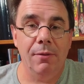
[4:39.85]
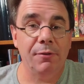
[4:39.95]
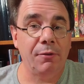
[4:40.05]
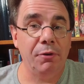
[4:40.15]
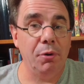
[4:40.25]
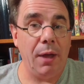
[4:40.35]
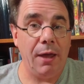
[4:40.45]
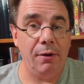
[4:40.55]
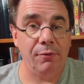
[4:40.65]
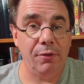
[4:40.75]
There's also no
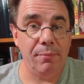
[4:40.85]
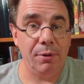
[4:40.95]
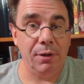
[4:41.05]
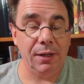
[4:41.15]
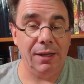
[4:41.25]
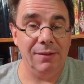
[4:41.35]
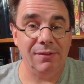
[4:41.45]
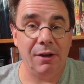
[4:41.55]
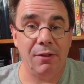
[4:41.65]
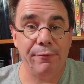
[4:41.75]
headers in the book.
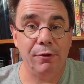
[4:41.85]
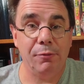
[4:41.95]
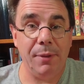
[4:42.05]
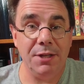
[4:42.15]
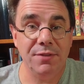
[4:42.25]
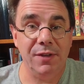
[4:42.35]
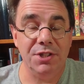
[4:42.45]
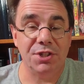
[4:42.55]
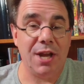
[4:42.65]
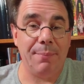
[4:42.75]
Instead, on the first page of
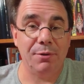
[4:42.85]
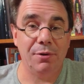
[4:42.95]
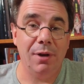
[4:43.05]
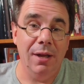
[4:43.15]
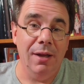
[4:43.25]
each chapter,